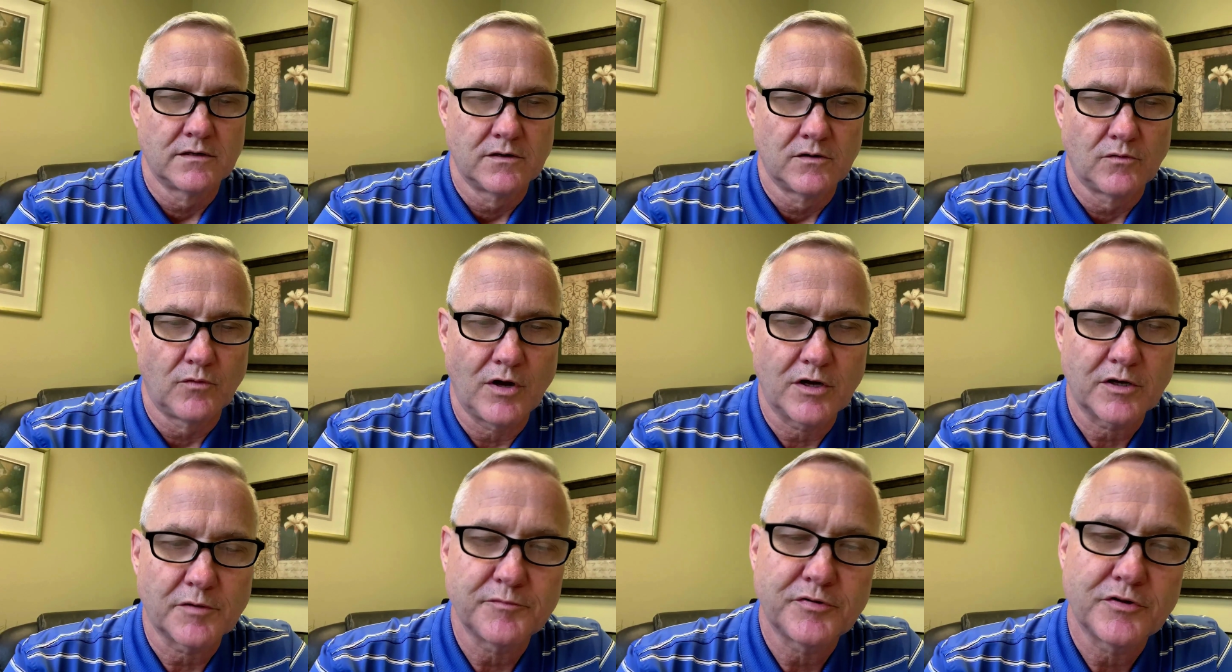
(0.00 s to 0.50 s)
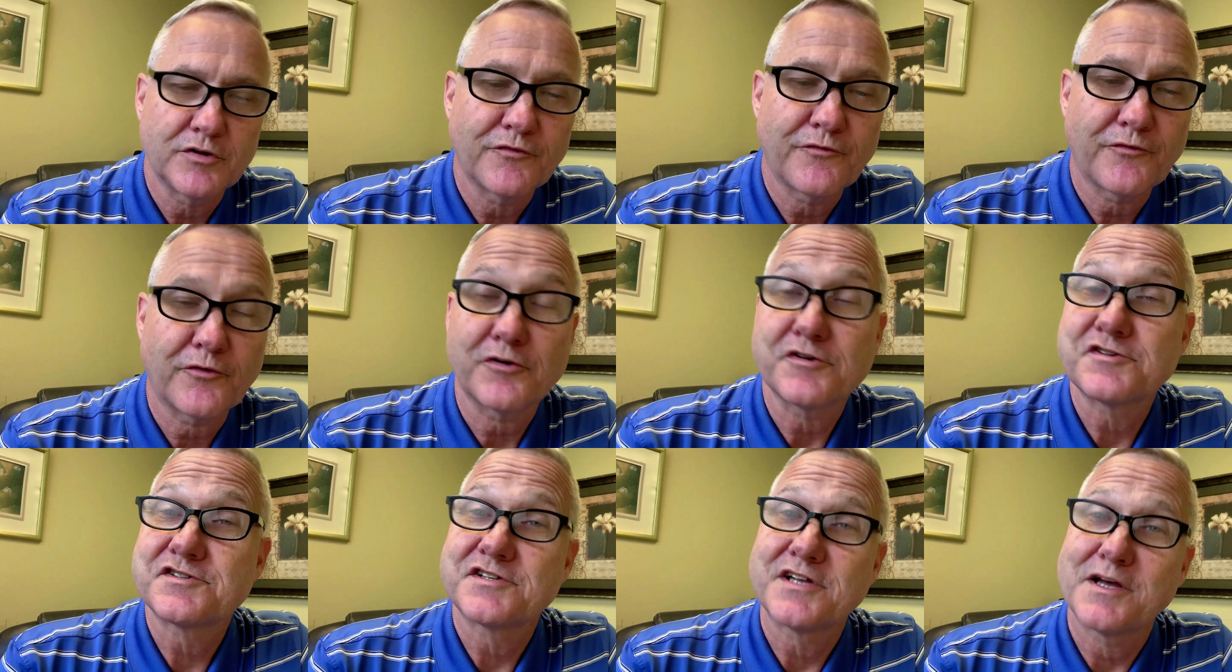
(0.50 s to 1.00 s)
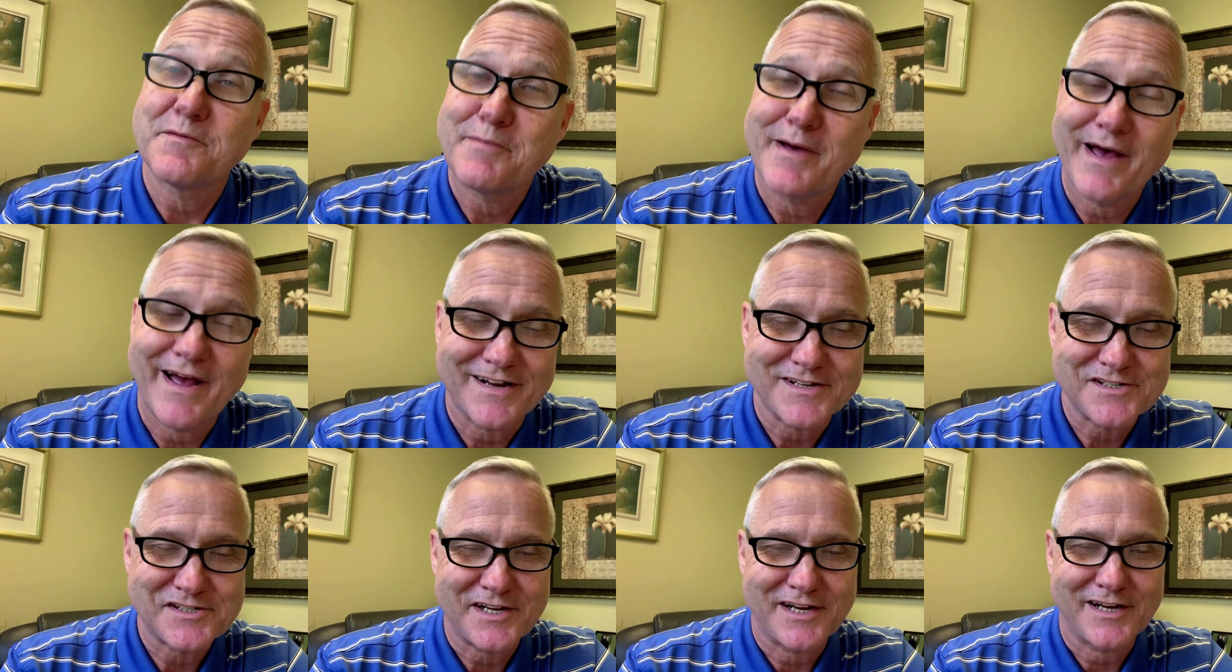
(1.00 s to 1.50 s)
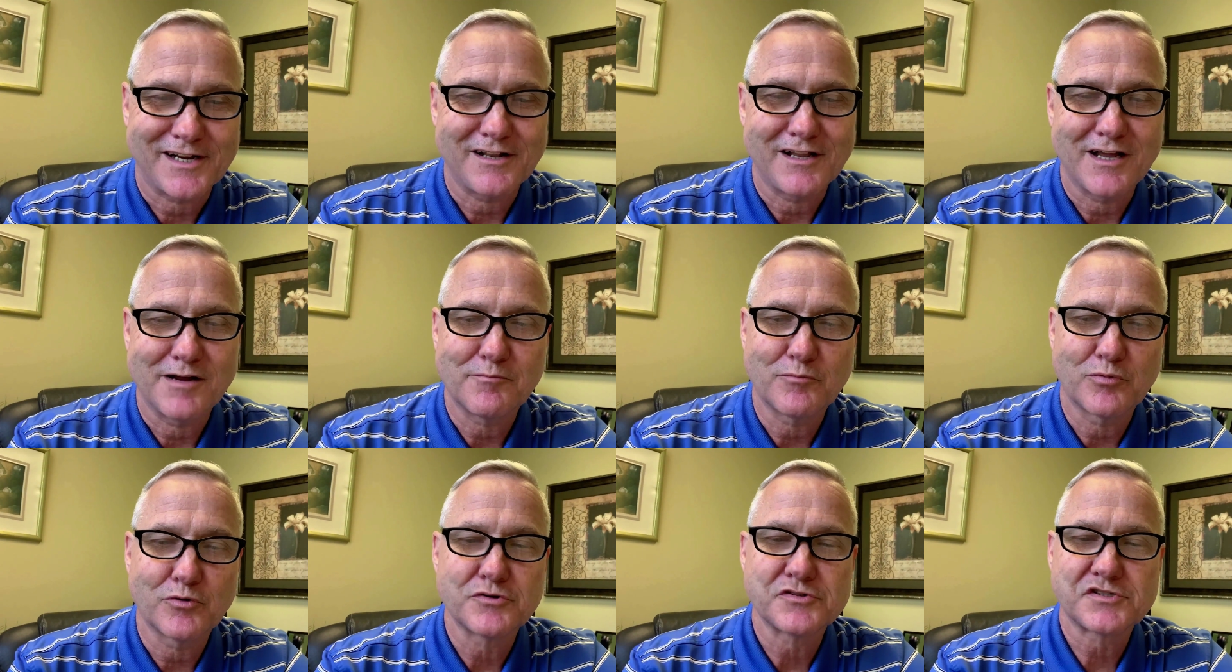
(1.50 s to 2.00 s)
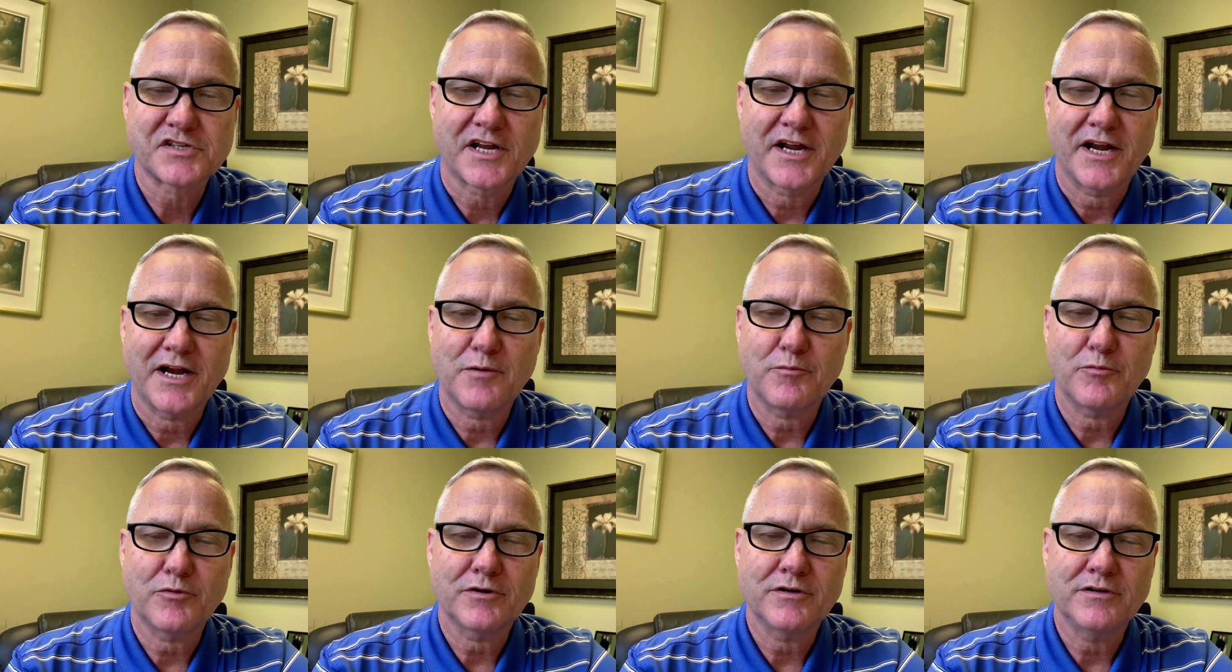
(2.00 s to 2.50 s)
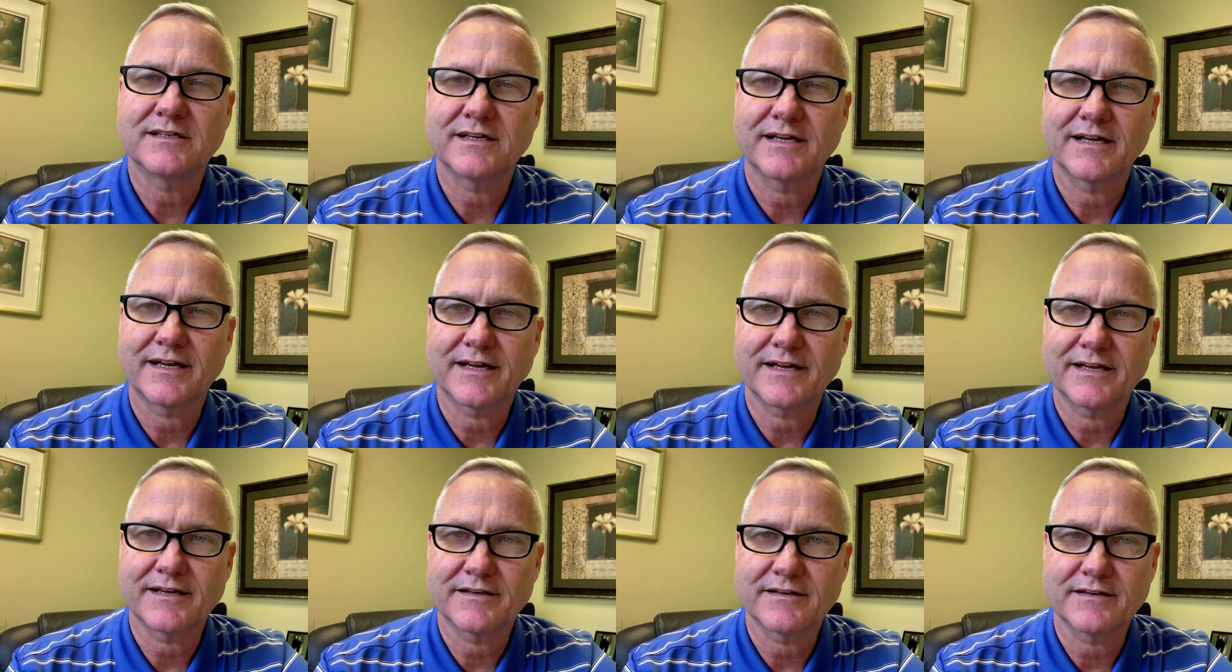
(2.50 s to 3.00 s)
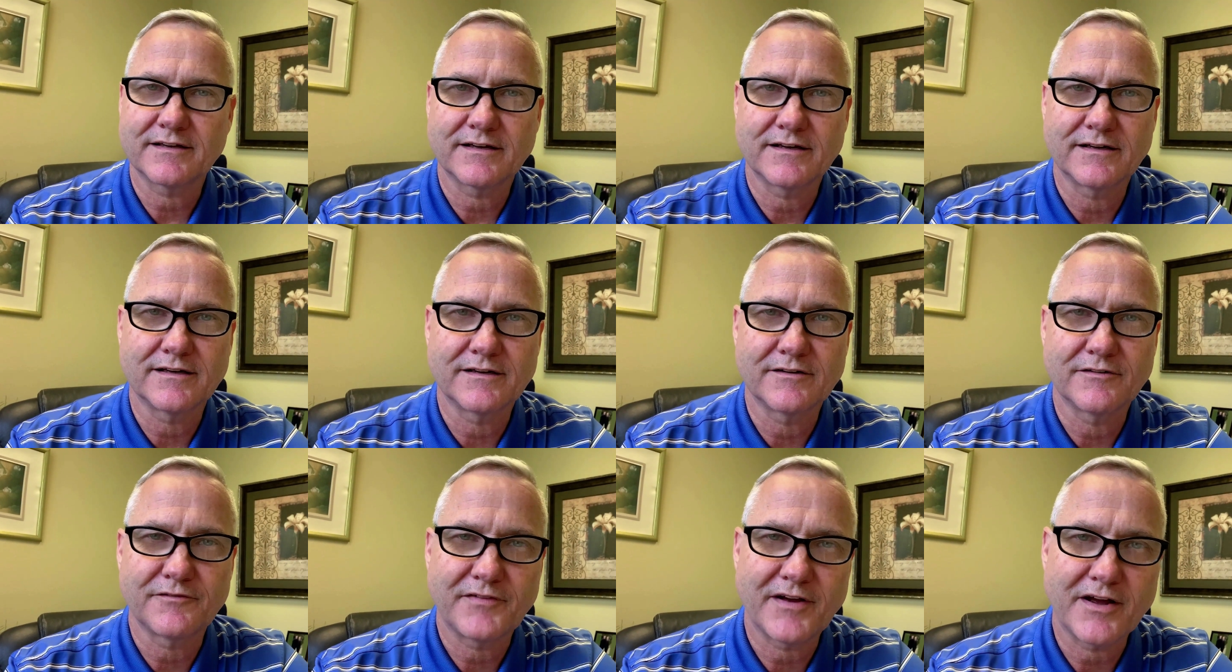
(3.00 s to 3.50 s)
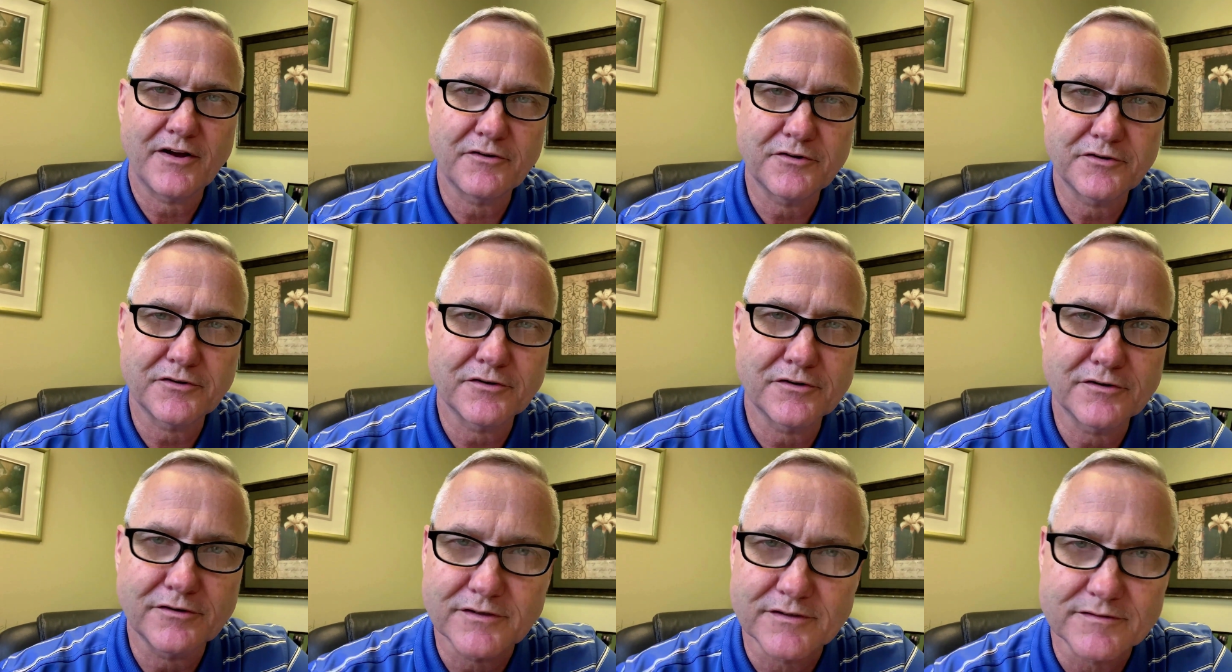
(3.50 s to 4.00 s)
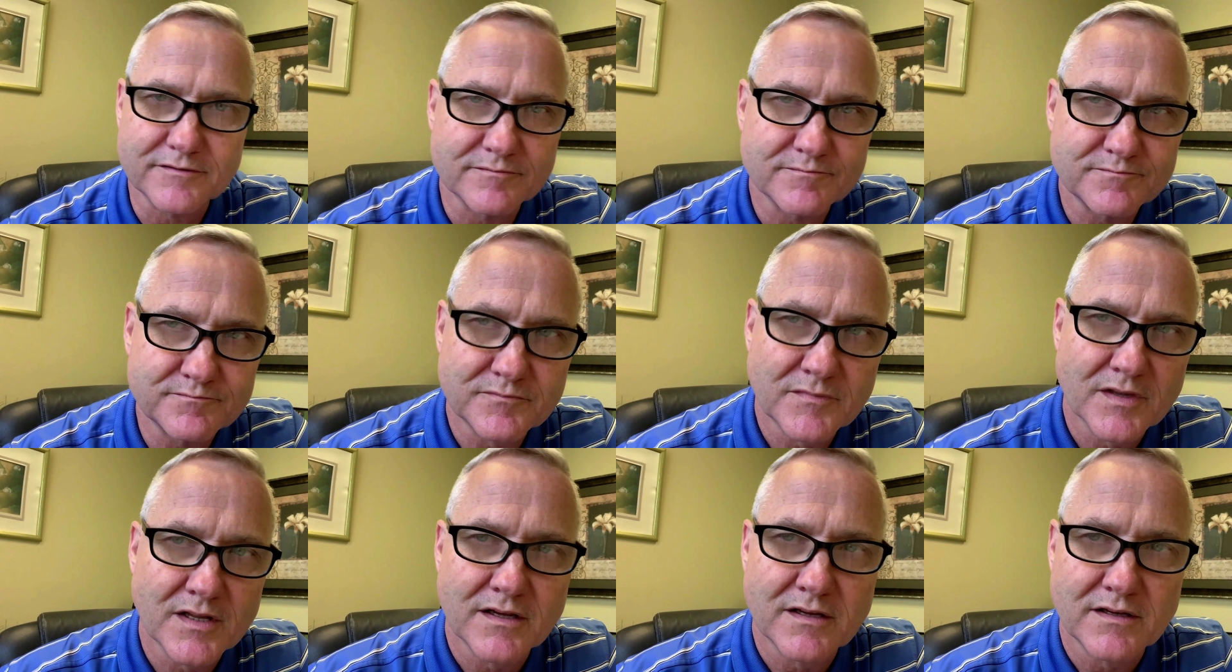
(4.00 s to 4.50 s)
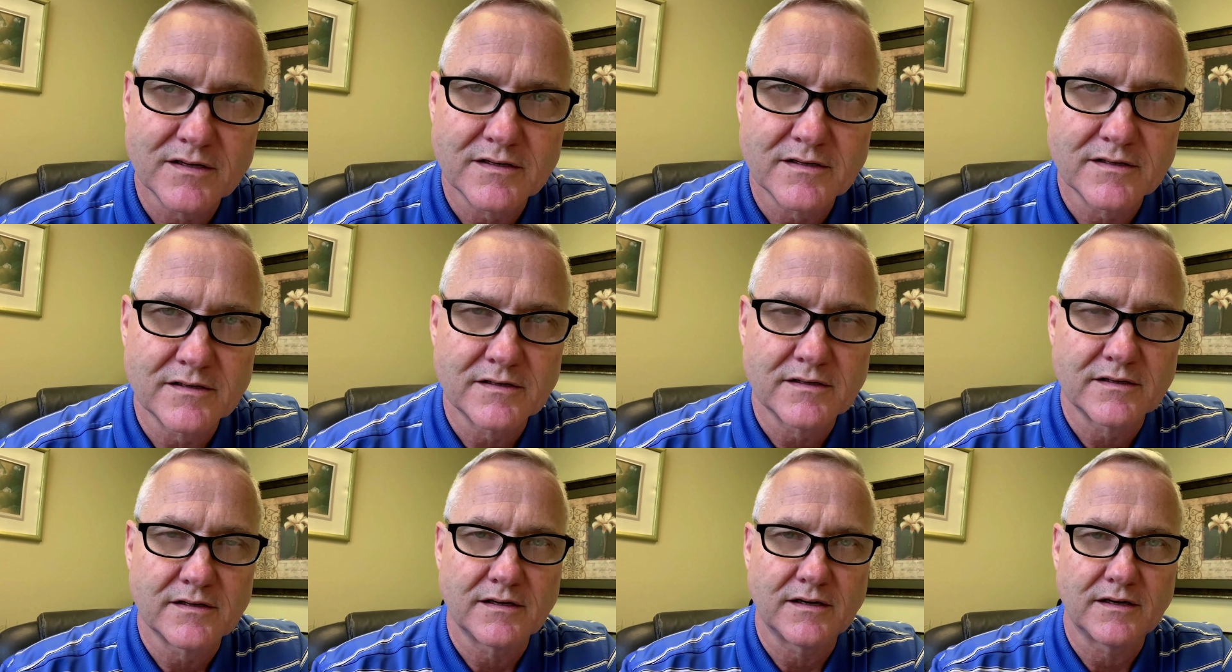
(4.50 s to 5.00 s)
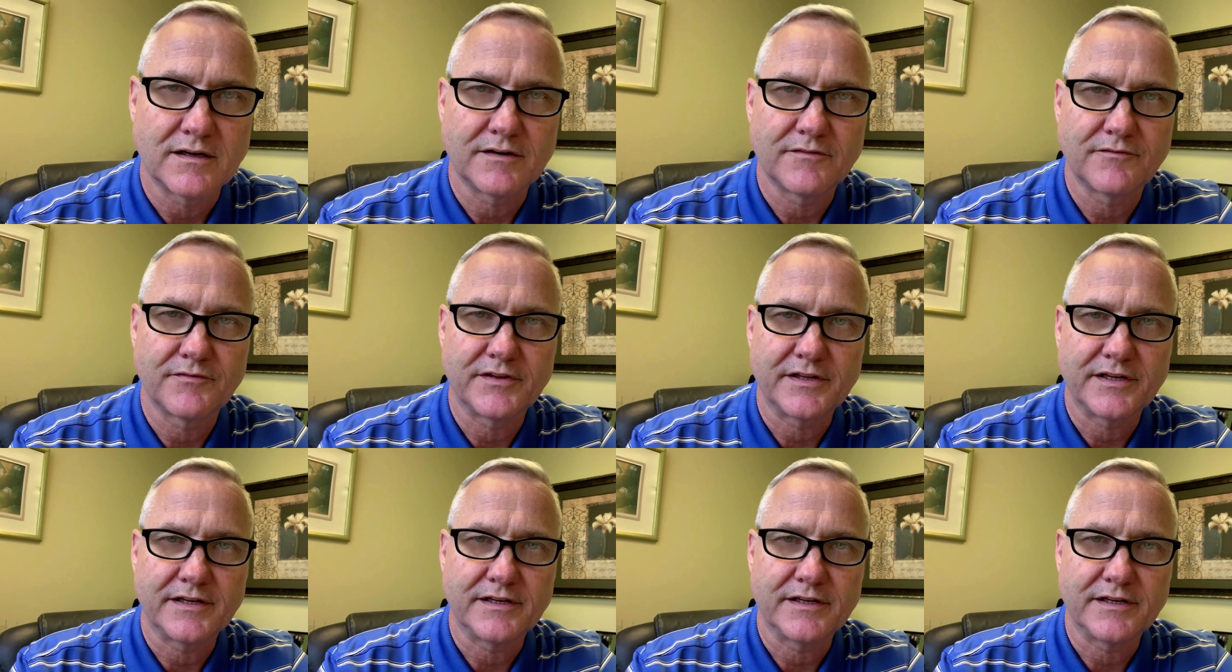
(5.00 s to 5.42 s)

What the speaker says: Welcome to the First Step Back channel. I'm Bruce Cameron and founder of the